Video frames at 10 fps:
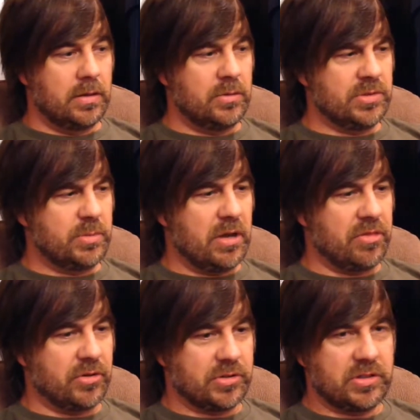he was
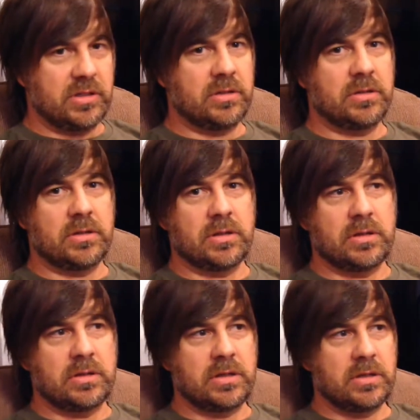about 13,
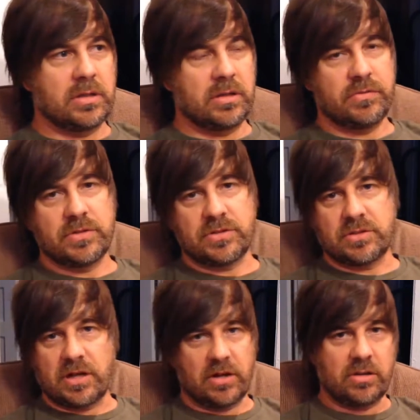and he had lived his
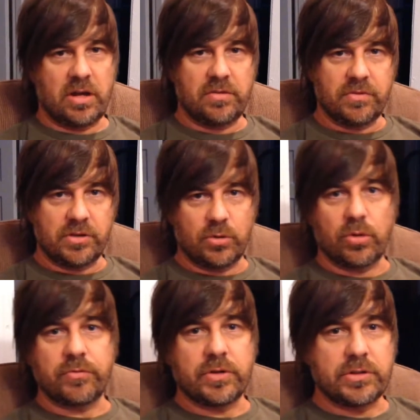entire life in an
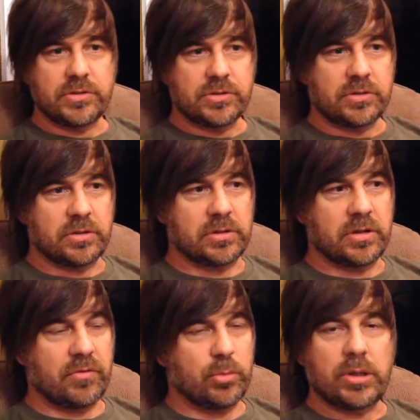orphanage, and he had
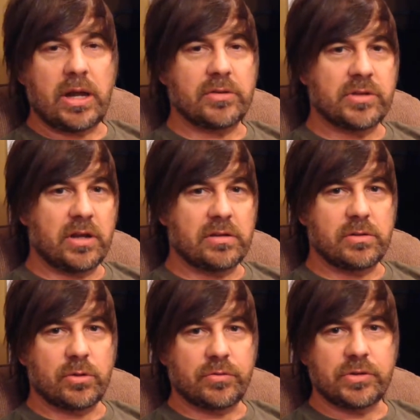never been outside of the
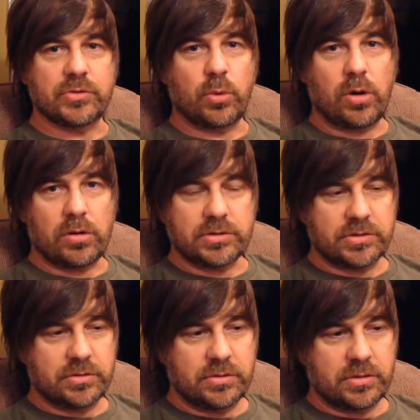orphanage walls.
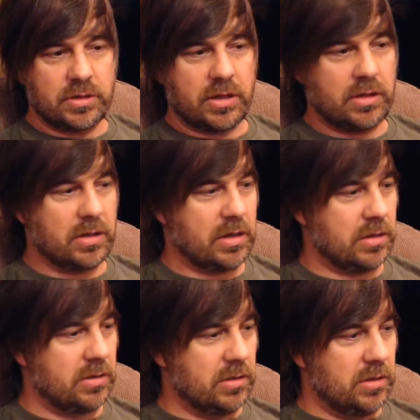And
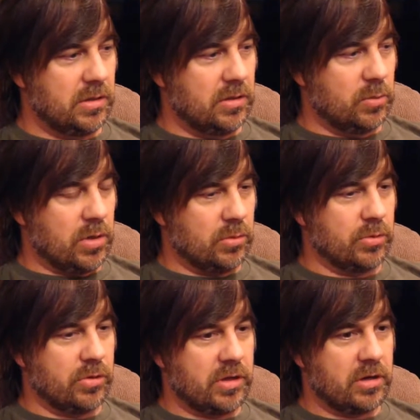while we
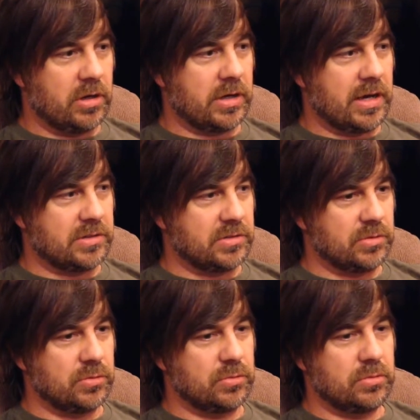were there, I got
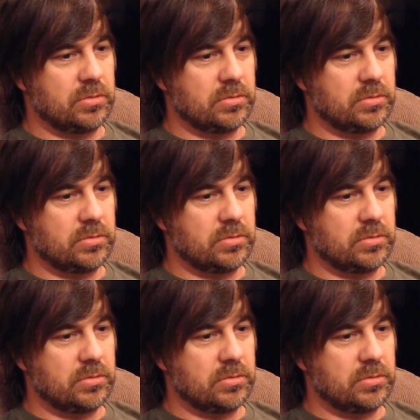to